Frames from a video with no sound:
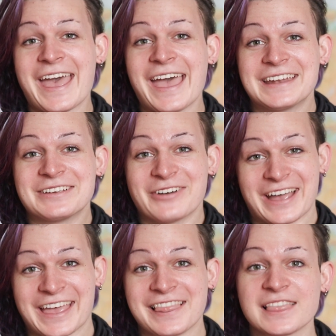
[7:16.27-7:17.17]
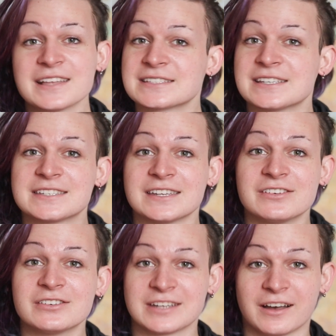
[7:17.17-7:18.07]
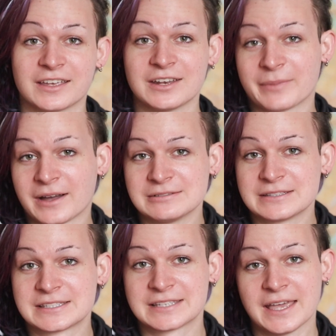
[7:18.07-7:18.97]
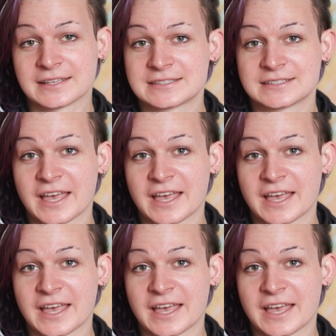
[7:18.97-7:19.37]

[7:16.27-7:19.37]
Anyway, let's continue talking about sex